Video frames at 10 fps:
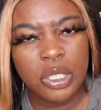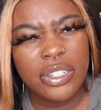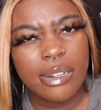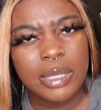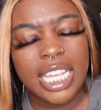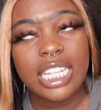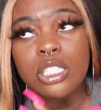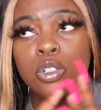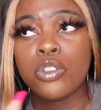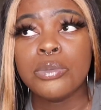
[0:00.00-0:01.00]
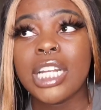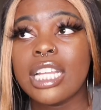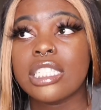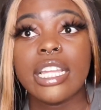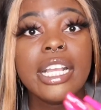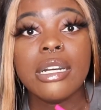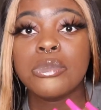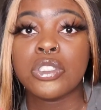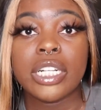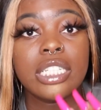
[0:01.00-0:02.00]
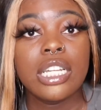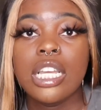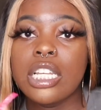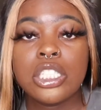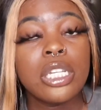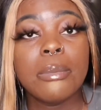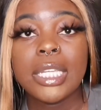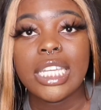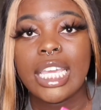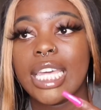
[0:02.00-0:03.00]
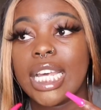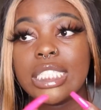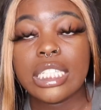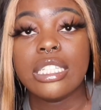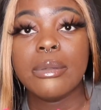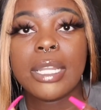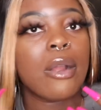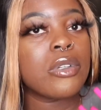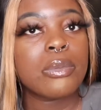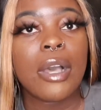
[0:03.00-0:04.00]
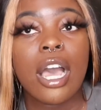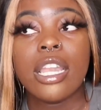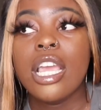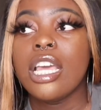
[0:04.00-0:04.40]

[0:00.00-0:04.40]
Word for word: You get what I'm saying? Because the group chats, they come straight to me and I see them and I respond.